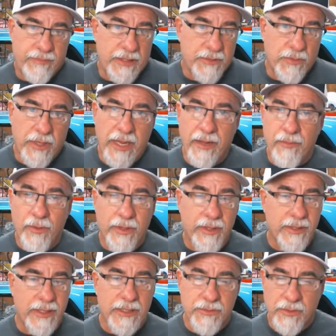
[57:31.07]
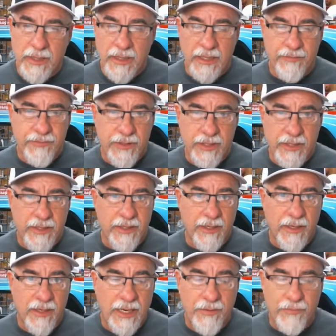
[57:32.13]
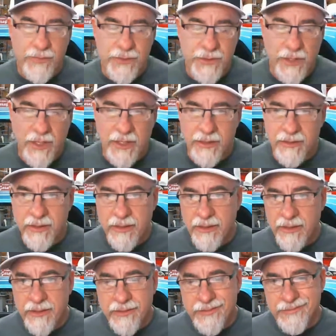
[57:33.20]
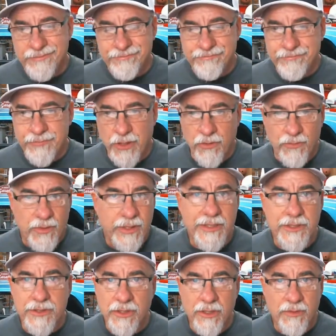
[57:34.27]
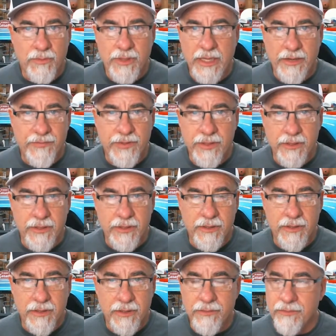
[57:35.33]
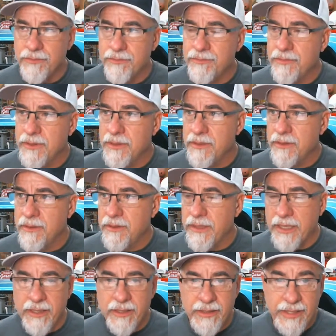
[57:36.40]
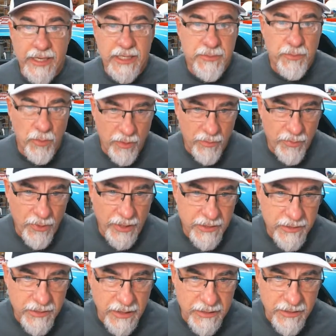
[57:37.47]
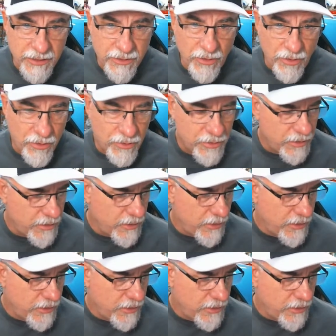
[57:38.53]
That's what came with it. That's what I left it in there. I was not overly concerned with having the export brace, as it's called.